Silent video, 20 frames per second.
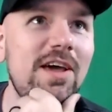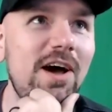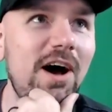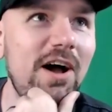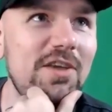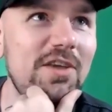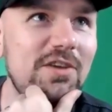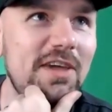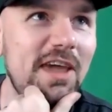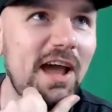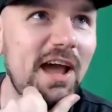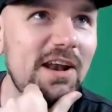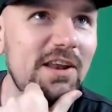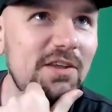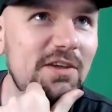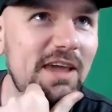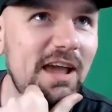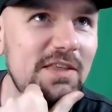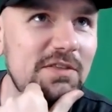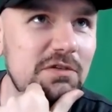Uh, you can't you
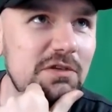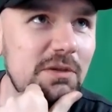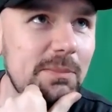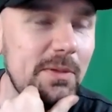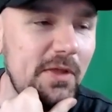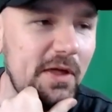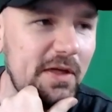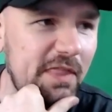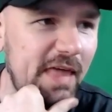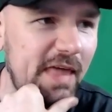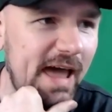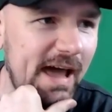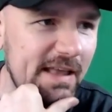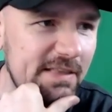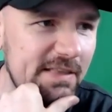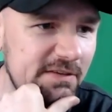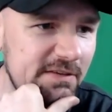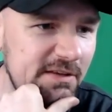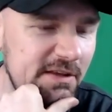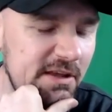can't do something like that.
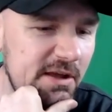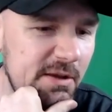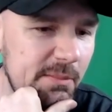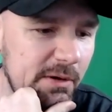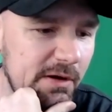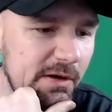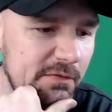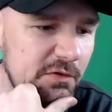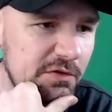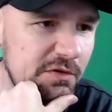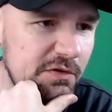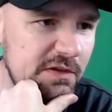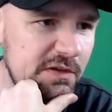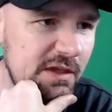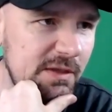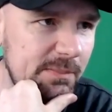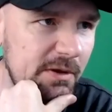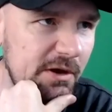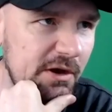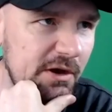But if you just keep it